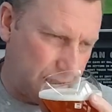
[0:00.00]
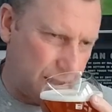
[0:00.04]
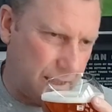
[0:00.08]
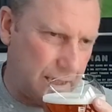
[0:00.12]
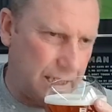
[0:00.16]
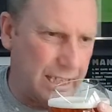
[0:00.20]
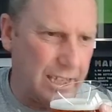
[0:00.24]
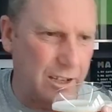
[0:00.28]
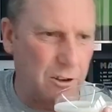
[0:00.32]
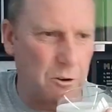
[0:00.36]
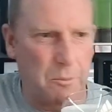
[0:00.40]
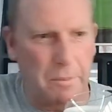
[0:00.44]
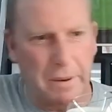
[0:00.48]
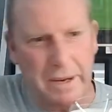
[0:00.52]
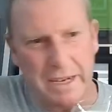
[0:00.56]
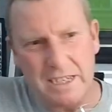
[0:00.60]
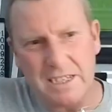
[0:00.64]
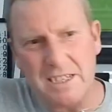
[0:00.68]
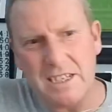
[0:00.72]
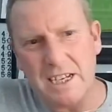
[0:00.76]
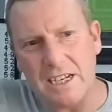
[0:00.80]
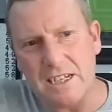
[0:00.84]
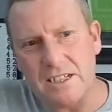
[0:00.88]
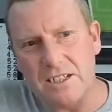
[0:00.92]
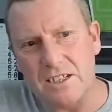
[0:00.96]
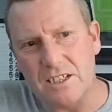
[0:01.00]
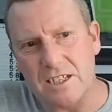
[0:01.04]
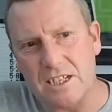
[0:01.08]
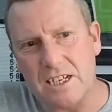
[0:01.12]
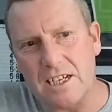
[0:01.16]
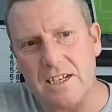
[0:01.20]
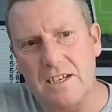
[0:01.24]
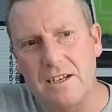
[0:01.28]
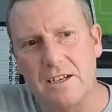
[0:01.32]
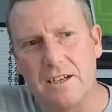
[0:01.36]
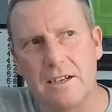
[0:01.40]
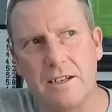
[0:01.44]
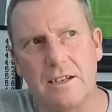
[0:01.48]
A little bit
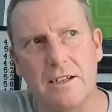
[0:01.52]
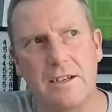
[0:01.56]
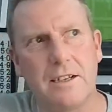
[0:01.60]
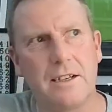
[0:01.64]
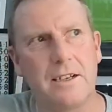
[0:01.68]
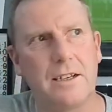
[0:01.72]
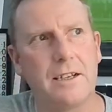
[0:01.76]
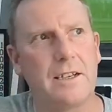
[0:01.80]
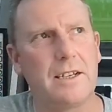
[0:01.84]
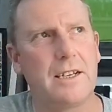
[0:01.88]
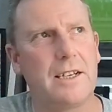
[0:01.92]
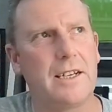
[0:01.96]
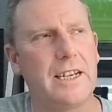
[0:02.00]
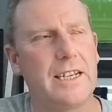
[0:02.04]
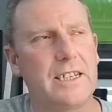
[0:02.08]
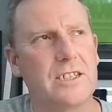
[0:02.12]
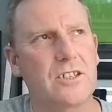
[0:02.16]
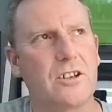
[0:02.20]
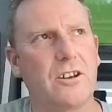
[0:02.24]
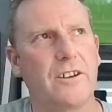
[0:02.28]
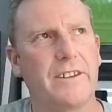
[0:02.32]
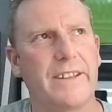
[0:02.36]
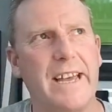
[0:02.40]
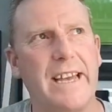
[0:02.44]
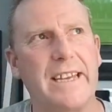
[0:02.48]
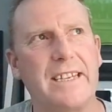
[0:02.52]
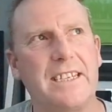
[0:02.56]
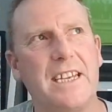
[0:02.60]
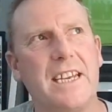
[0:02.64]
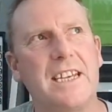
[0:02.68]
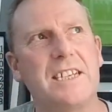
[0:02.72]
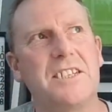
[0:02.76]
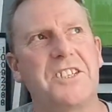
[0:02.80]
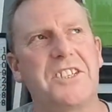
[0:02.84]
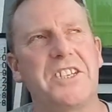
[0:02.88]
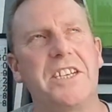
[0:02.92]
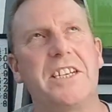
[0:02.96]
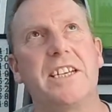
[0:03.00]
yeasty. It's got that
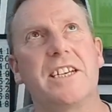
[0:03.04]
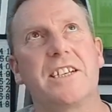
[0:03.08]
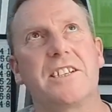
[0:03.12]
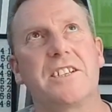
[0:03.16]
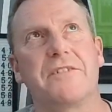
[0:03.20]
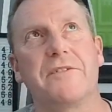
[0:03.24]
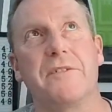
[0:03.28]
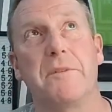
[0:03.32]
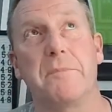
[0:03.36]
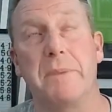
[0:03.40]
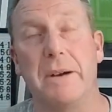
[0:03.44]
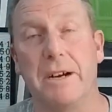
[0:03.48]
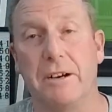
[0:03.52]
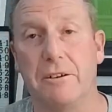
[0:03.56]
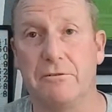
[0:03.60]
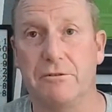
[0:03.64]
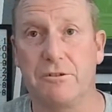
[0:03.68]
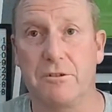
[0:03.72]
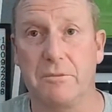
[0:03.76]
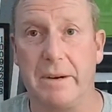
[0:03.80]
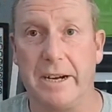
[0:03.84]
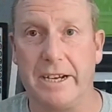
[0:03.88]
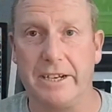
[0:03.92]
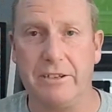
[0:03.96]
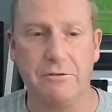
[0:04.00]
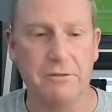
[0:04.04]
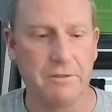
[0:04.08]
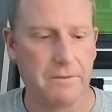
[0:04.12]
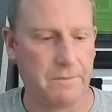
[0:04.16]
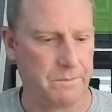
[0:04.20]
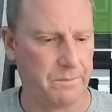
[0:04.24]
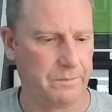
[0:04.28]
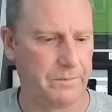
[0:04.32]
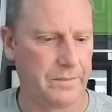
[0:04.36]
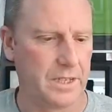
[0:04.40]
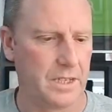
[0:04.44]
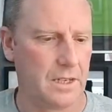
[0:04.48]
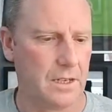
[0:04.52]
yeastiness of a Belgium ale,
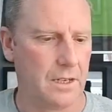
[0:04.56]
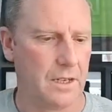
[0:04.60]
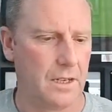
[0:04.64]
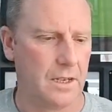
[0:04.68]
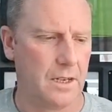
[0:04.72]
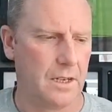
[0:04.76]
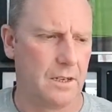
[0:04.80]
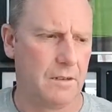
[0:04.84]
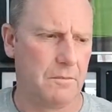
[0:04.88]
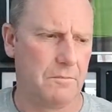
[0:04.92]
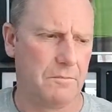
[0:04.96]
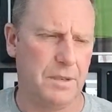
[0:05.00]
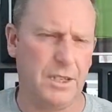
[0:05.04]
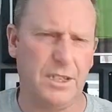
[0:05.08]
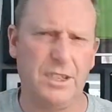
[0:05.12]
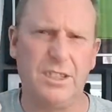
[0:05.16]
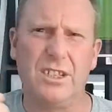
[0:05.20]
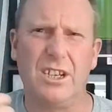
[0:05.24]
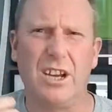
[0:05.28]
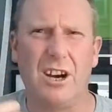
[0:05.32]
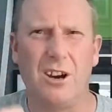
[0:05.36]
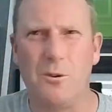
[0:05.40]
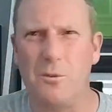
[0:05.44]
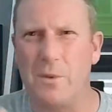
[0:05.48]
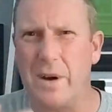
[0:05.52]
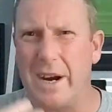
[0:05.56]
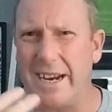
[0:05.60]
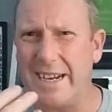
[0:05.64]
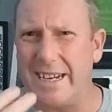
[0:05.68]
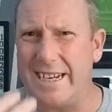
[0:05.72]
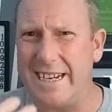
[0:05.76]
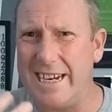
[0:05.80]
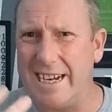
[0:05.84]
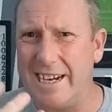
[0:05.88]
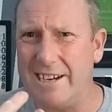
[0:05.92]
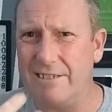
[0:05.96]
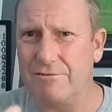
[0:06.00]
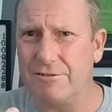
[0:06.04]
but nowhere
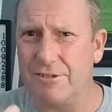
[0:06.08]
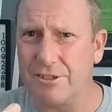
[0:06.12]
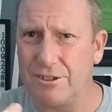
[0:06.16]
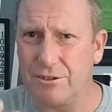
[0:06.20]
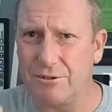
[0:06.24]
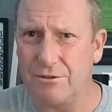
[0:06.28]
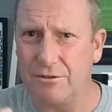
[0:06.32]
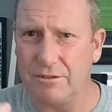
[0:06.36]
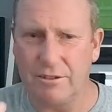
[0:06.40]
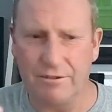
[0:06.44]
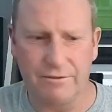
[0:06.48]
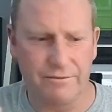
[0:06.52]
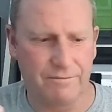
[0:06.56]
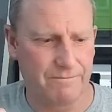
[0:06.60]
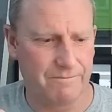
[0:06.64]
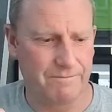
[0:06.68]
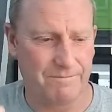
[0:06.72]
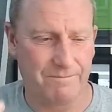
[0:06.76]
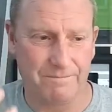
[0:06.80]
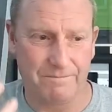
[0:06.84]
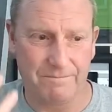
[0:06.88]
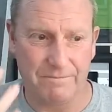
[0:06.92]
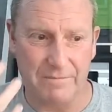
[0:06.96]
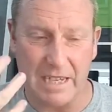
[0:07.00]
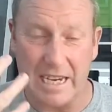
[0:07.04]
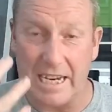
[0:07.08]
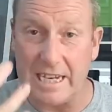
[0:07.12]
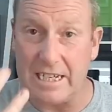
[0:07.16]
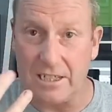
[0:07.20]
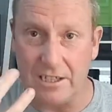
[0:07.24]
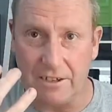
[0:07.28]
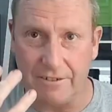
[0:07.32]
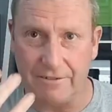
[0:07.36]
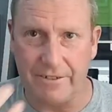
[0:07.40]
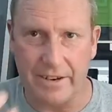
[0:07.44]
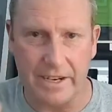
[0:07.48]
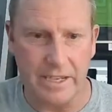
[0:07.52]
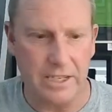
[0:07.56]
near as sort of in
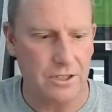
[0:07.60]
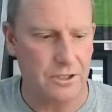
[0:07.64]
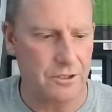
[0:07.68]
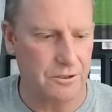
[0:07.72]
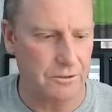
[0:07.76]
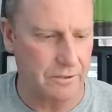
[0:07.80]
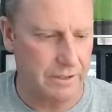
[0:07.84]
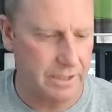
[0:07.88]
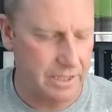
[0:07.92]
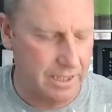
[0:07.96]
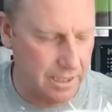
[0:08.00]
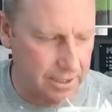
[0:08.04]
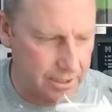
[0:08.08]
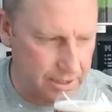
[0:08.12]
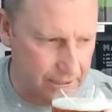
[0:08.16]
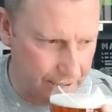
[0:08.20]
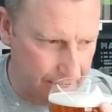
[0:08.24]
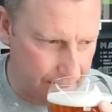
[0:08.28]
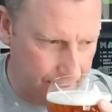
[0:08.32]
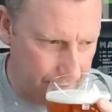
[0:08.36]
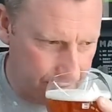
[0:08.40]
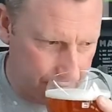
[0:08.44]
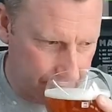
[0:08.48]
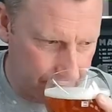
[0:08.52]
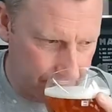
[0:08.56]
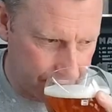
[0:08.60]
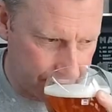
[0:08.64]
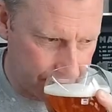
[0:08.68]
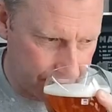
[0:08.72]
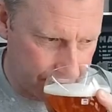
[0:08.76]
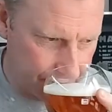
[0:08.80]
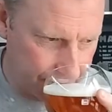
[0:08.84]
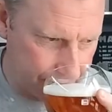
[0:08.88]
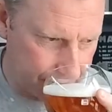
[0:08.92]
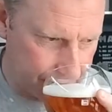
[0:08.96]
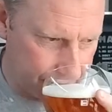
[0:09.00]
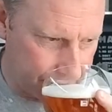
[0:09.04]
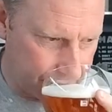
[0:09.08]
your face sort of yeasty.
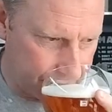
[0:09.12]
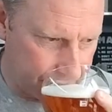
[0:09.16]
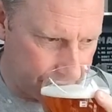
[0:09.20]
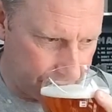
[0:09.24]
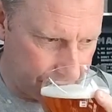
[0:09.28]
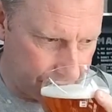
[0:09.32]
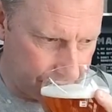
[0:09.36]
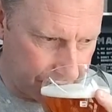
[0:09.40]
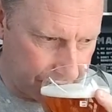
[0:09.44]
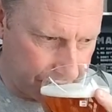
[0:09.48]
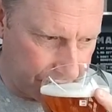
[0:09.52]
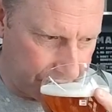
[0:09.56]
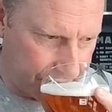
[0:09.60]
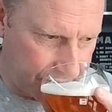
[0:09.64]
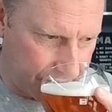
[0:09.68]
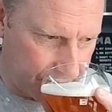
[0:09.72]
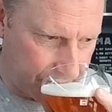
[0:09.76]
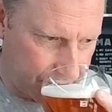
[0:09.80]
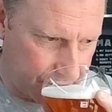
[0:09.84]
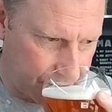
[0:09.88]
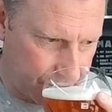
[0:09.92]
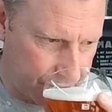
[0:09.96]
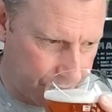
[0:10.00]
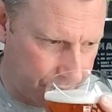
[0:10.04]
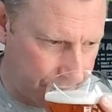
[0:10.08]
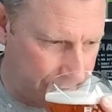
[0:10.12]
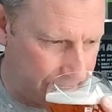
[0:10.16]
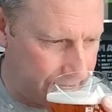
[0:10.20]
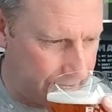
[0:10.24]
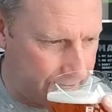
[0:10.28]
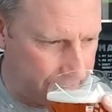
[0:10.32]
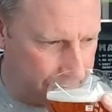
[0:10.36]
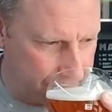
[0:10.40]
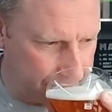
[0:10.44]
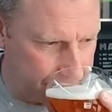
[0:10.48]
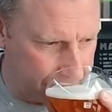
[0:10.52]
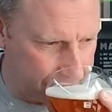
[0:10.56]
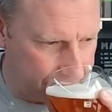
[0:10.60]
Sweet,
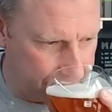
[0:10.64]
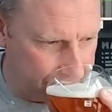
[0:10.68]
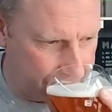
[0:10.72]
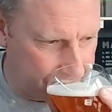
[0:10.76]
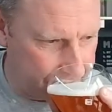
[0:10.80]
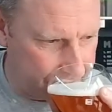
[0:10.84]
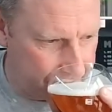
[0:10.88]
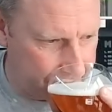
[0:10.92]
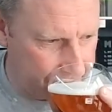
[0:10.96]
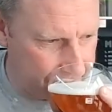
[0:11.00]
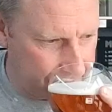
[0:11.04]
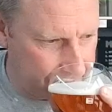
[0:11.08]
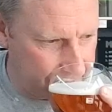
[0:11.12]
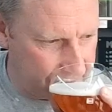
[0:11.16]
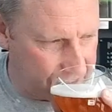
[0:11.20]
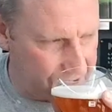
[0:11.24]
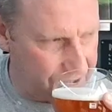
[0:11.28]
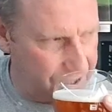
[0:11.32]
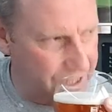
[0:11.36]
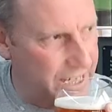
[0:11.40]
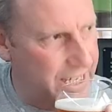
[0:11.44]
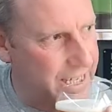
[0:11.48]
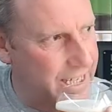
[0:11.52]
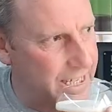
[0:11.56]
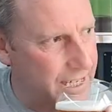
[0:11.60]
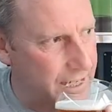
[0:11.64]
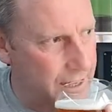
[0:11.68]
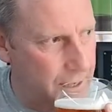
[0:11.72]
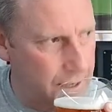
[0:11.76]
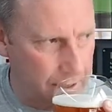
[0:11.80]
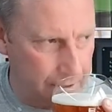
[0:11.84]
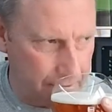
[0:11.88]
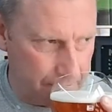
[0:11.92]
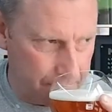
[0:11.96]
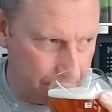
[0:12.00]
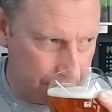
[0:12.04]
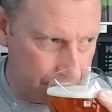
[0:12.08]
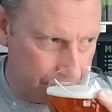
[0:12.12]
sticky.